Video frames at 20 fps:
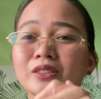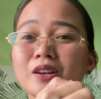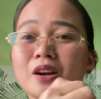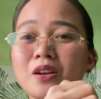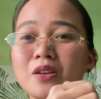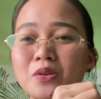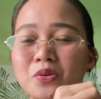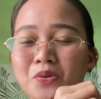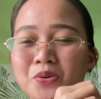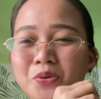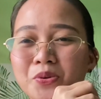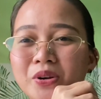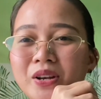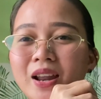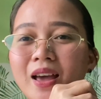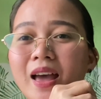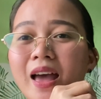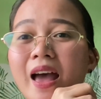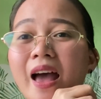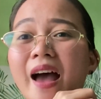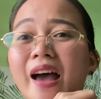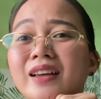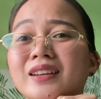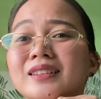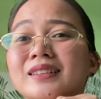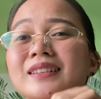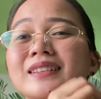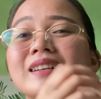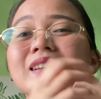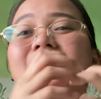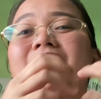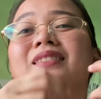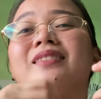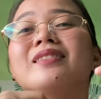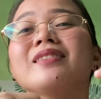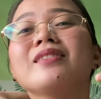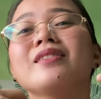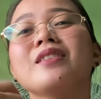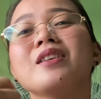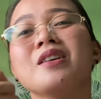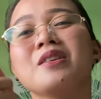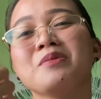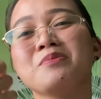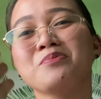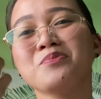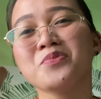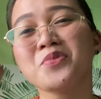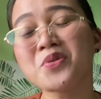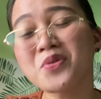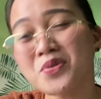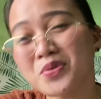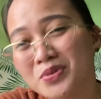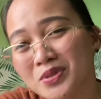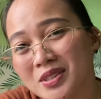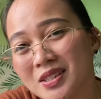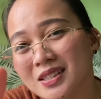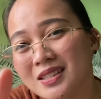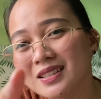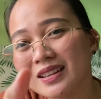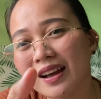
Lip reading: alone and got the most